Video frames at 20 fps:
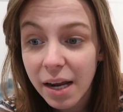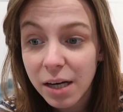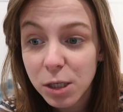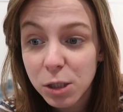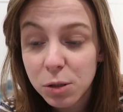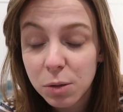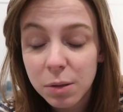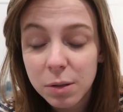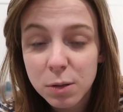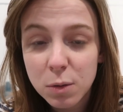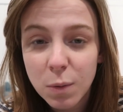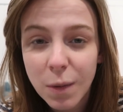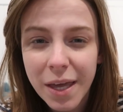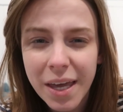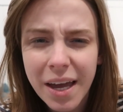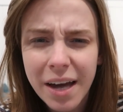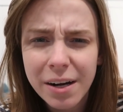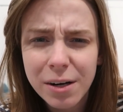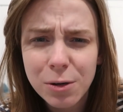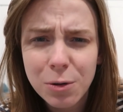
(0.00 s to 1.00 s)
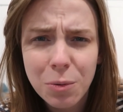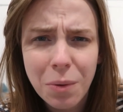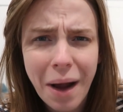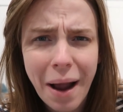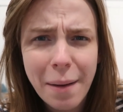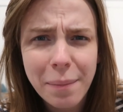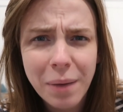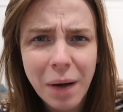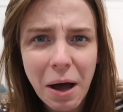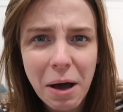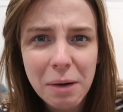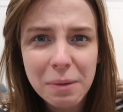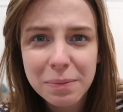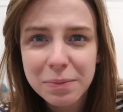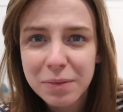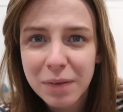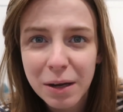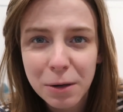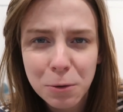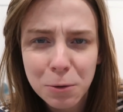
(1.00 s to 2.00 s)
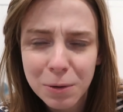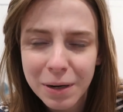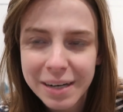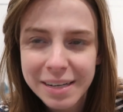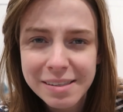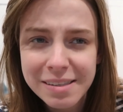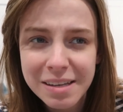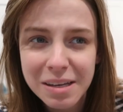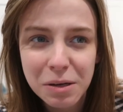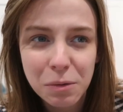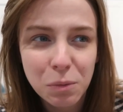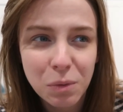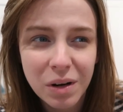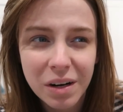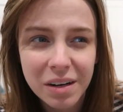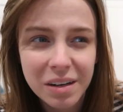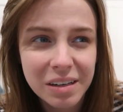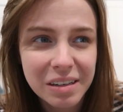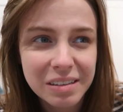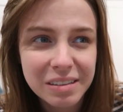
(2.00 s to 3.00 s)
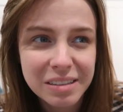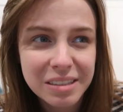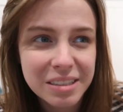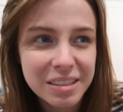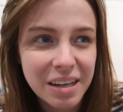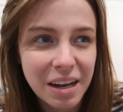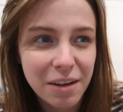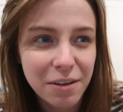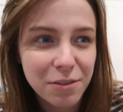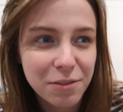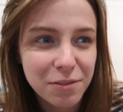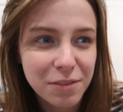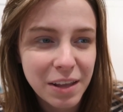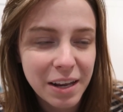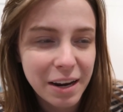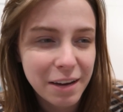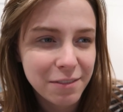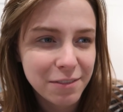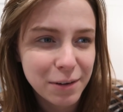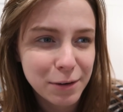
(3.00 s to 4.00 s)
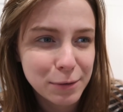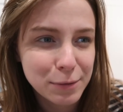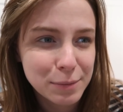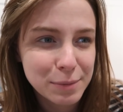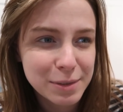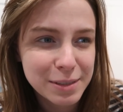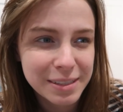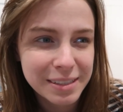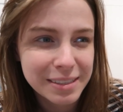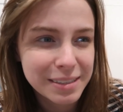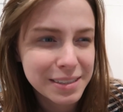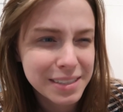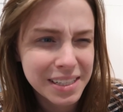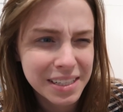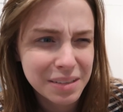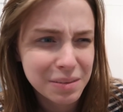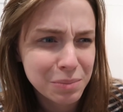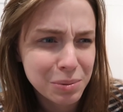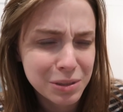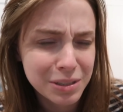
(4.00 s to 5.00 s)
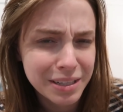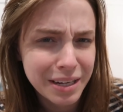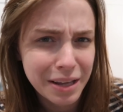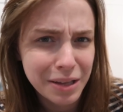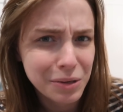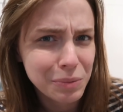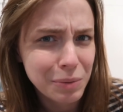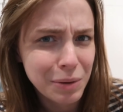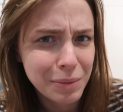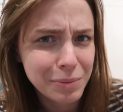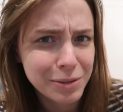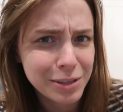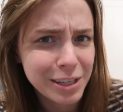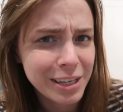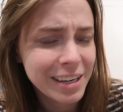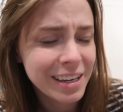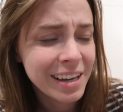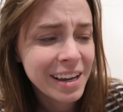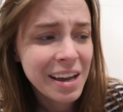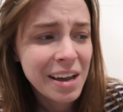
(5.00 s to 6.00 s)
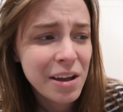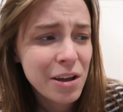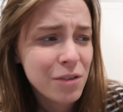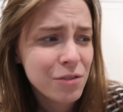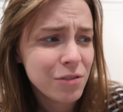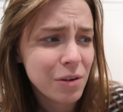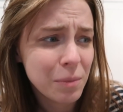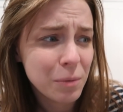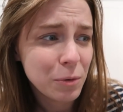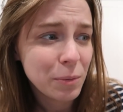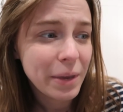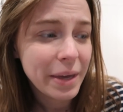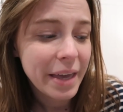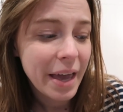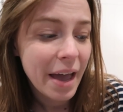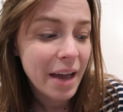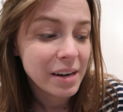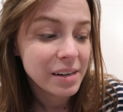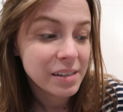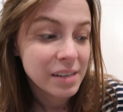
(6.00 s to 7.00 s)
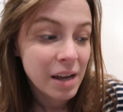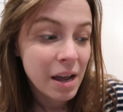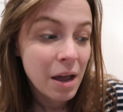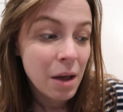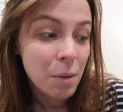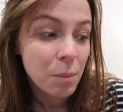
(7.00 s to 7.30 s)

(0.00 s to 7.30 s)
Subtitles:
Kind of short, sweet, kind of to wrap up the crazy, weird stuff that I filmed and didn't put together properly from the weekend.